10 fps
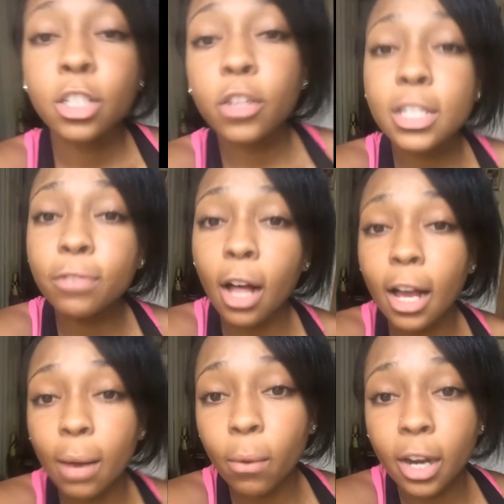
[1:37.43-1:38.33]
So this
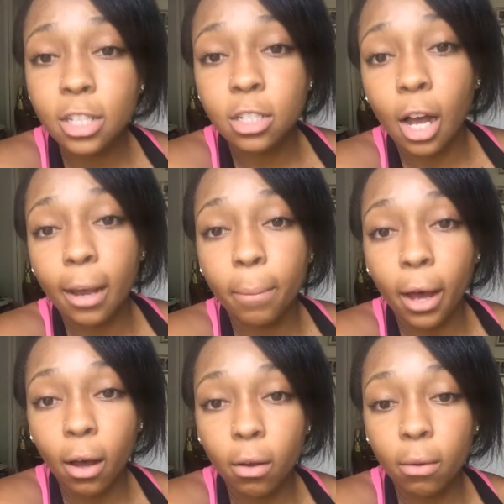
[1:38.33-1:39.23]
vlog, I wanted to talk
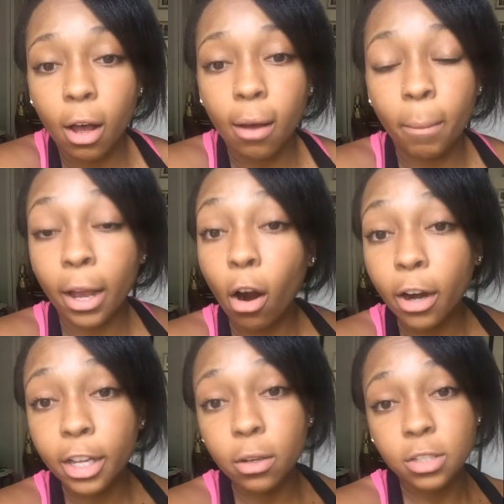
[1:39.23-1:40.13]
about my
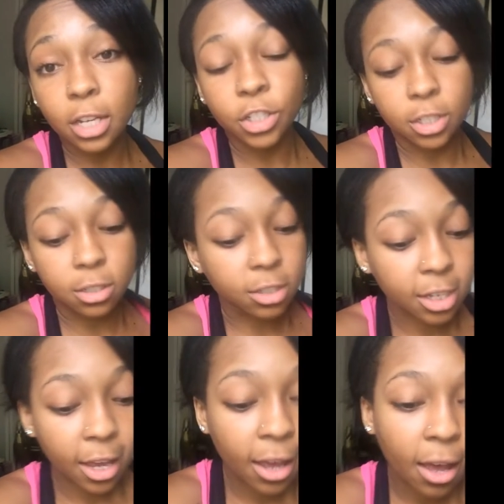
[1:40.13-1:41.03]
cardio
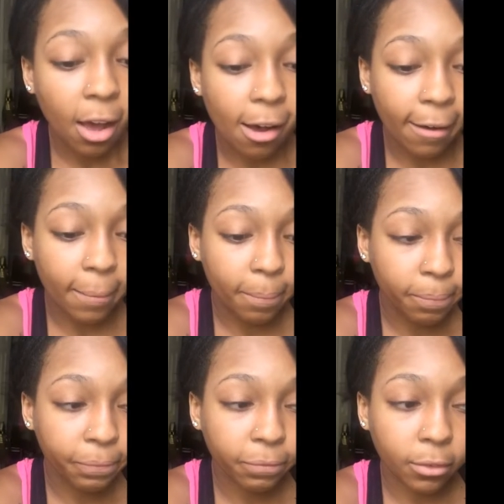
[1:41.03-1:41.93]
sessions.
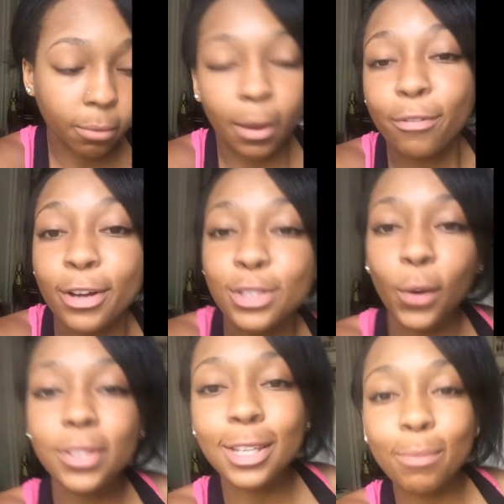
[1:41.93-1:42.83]
My friends
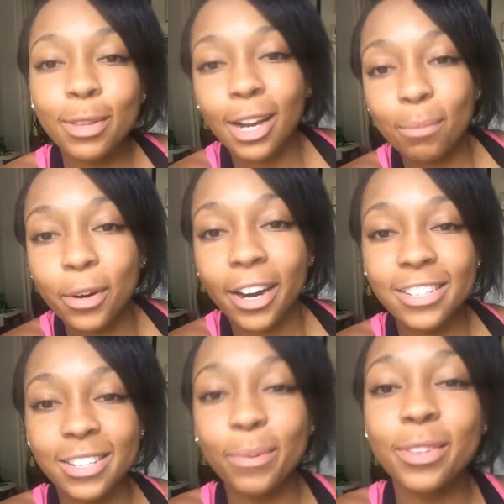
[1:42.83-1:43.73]
always tell me that I'm
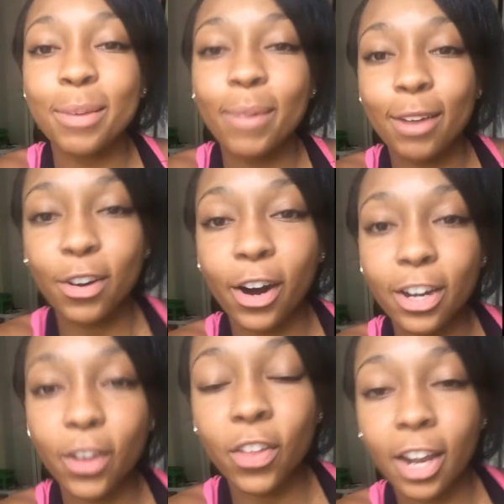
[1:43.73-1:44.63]
crazy with the amount of
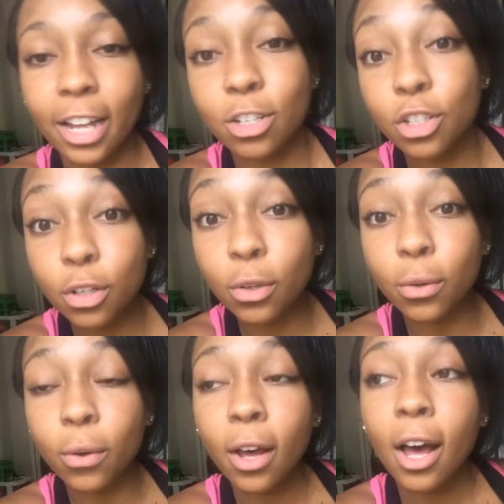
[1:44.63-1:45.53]
cardio that I
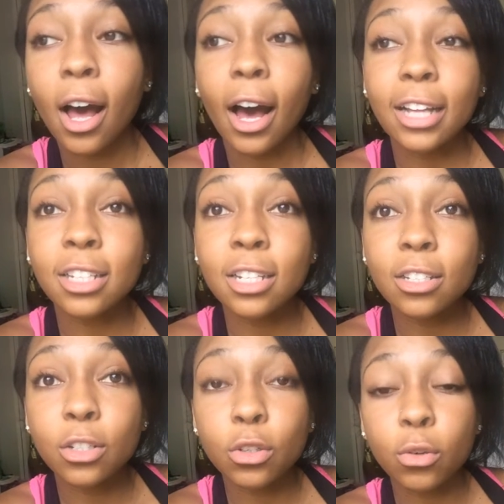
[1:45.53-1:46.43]
do.
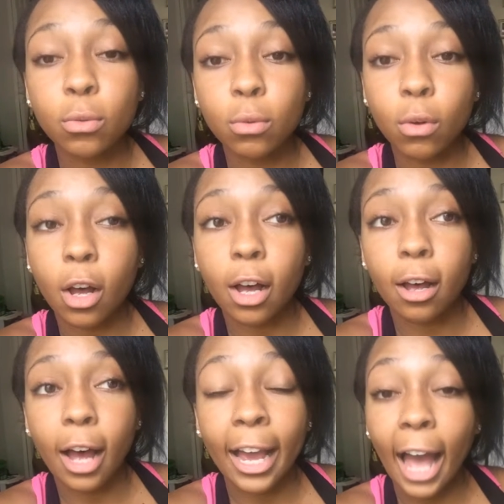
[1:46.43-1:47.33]

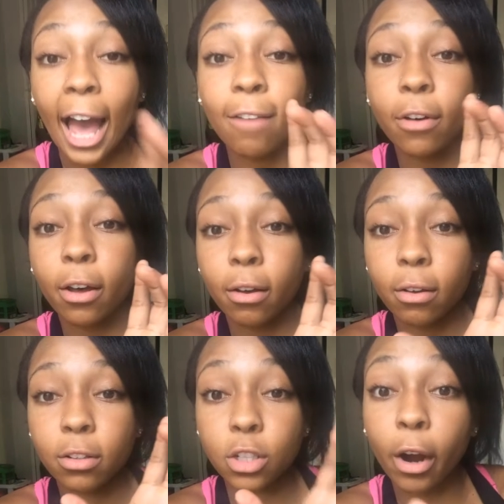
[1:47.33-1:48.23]
I have
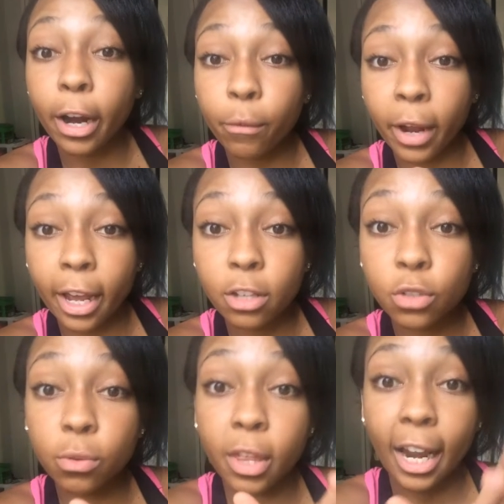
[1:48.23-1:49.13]
a target
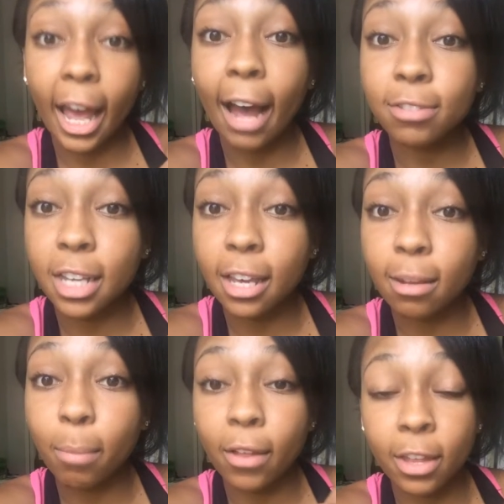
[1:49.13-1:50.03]
range that I have to
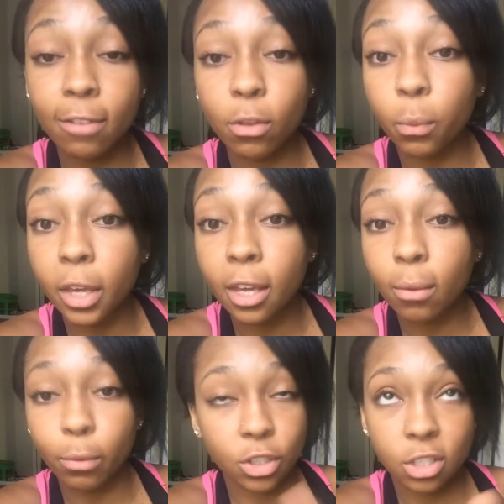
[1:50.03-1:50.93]
hit by the end of the
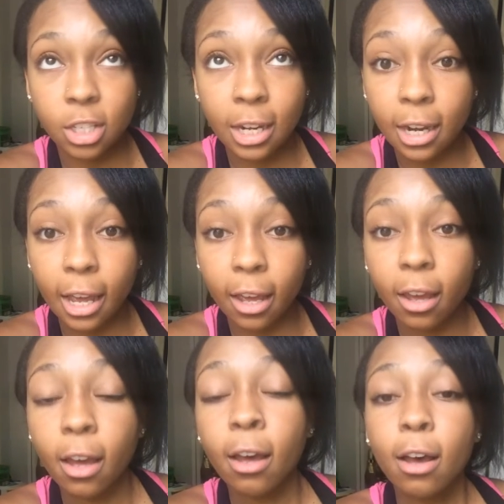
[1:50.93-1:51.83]
week, which is
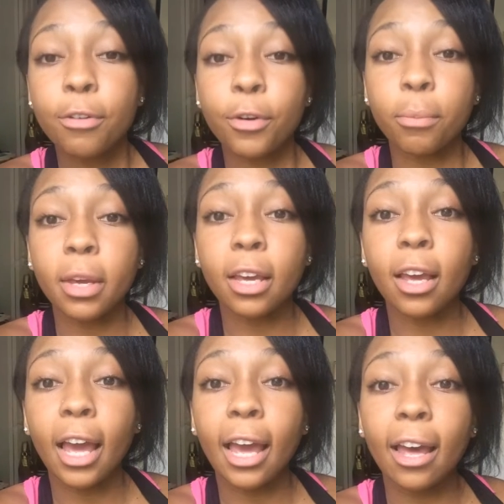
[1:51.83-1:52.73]
Sunday for
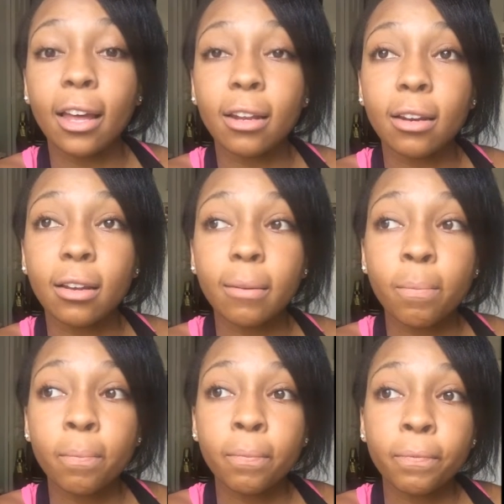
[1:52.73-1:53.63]
me, and
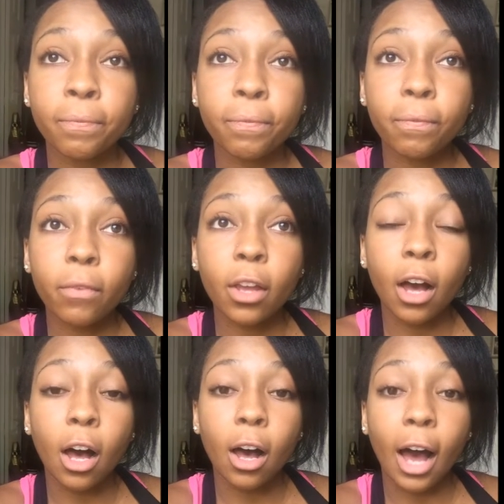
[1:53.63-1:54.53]

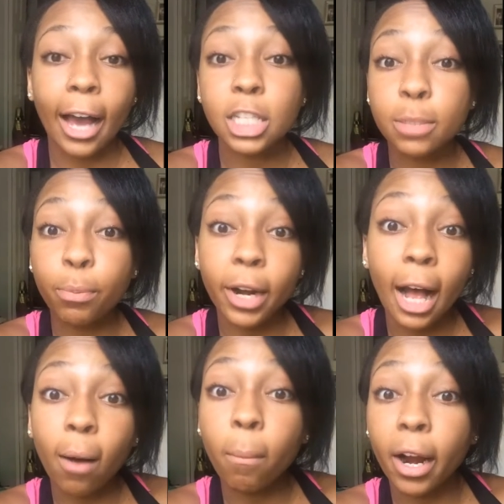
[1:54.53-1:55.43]
I spread
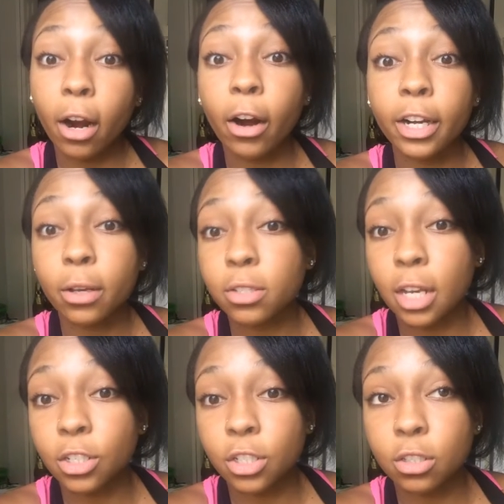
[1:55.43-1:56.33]
out my cardio
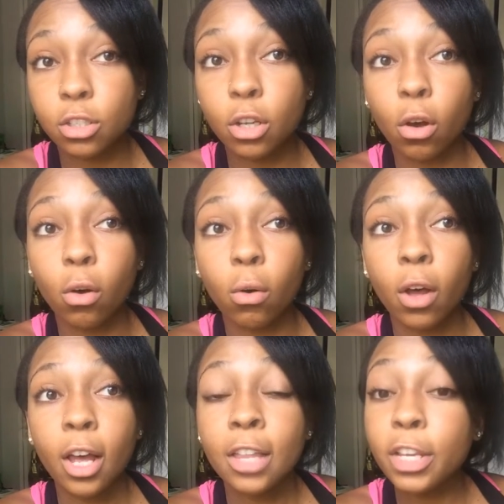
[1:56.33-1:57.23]
sessions. So
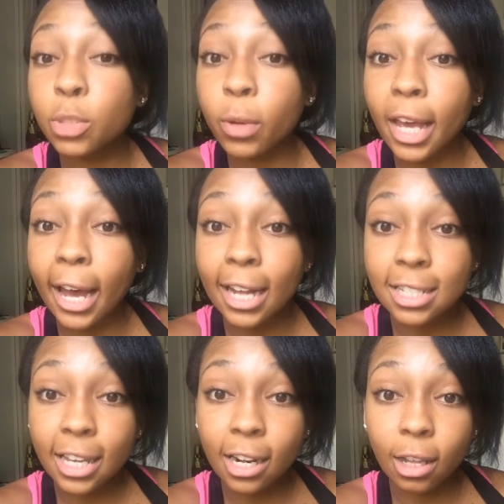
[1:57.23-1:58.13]
this week I had
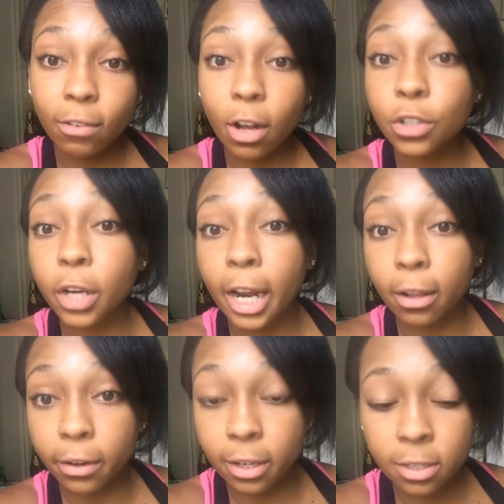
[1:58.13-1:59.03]
to hit 1100
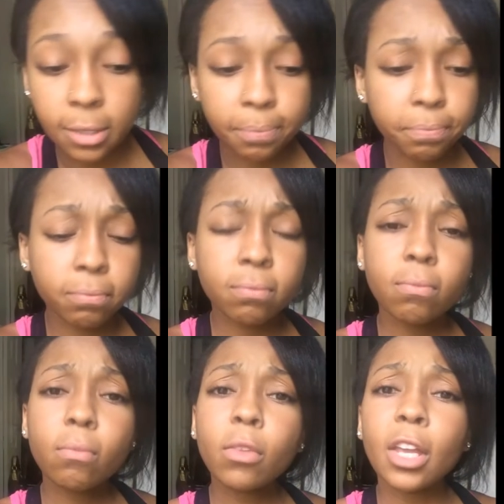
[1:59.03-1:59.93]
calories,
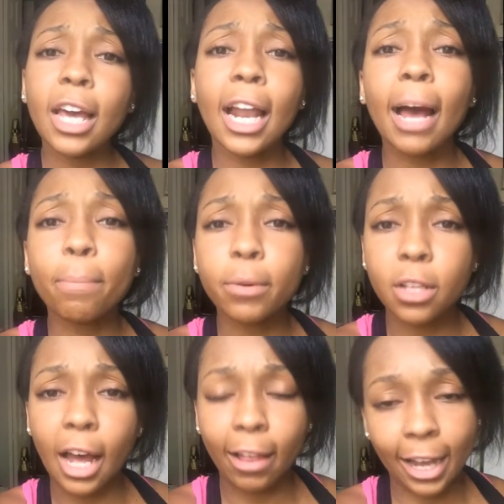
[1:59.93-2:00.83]
and I
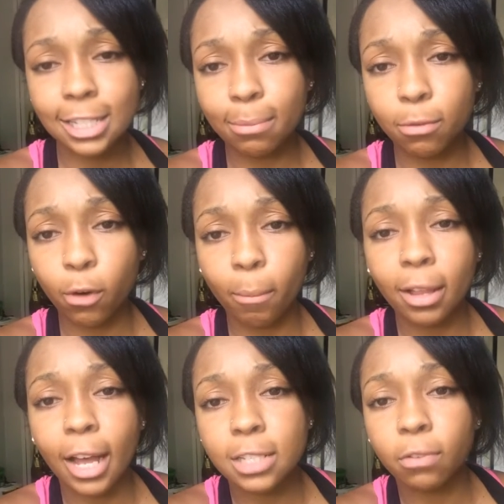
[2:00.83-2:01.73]
like I said before in
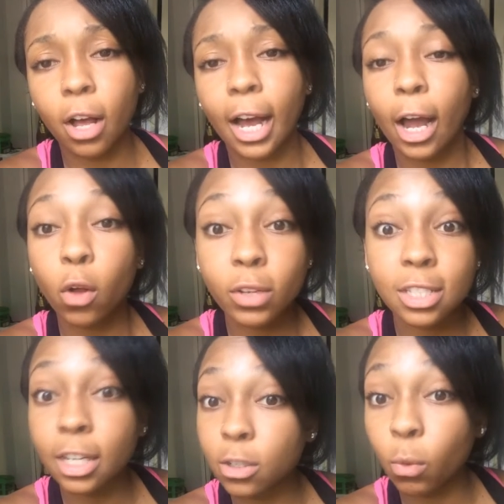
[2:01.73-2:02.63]
my last vlog, I only
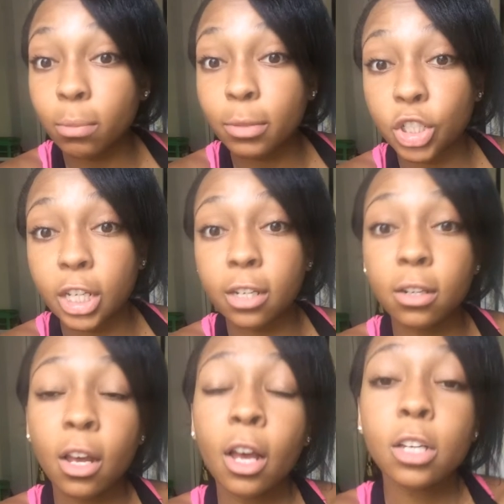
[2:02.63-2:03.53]
stick to
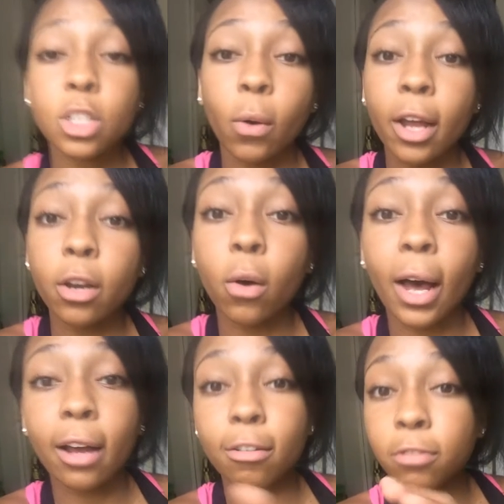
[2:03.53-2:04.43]
machine, so I know
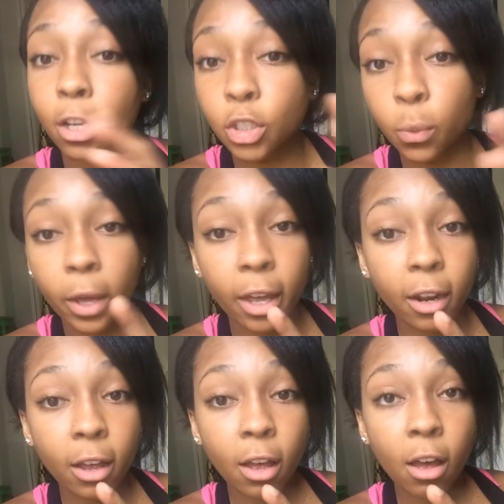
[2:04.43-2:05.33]
how to
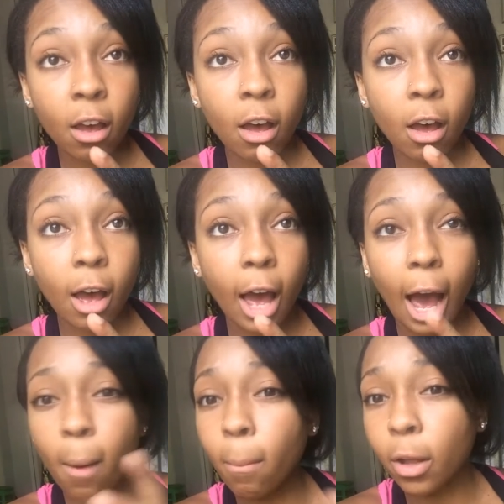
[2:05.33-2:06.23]
fluctuate
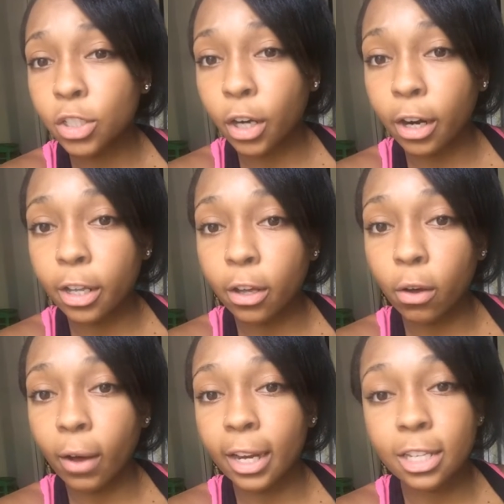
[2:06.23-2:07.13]
how much
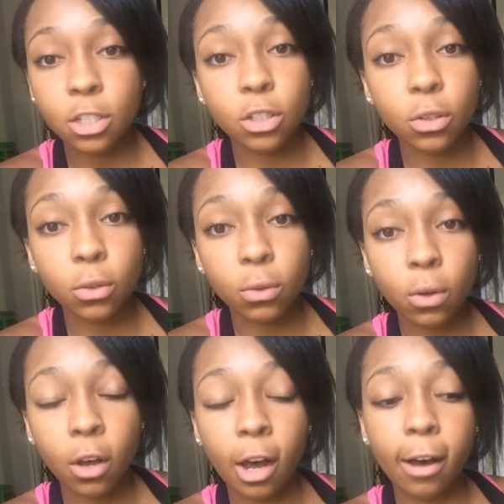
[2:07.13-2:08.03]
cardio I need to
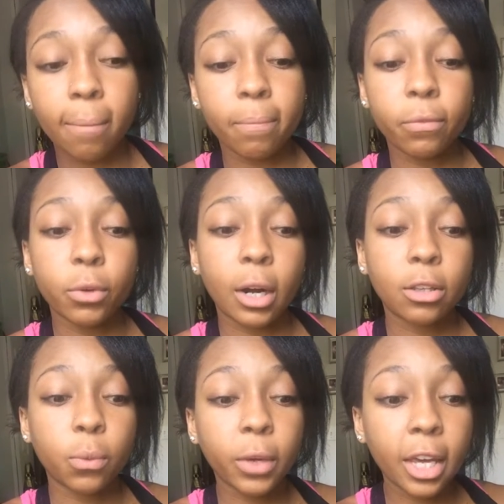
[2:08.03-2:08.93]
do
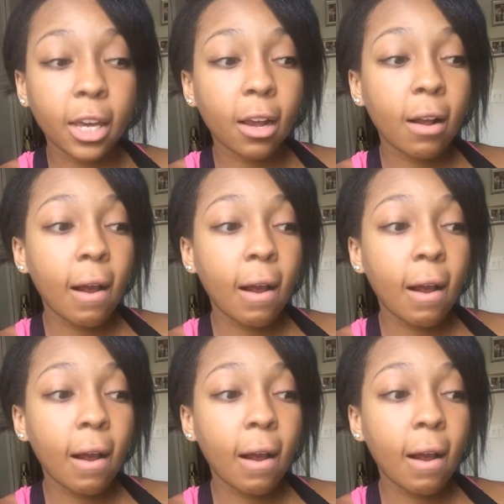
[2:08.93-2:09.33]
throughout the week.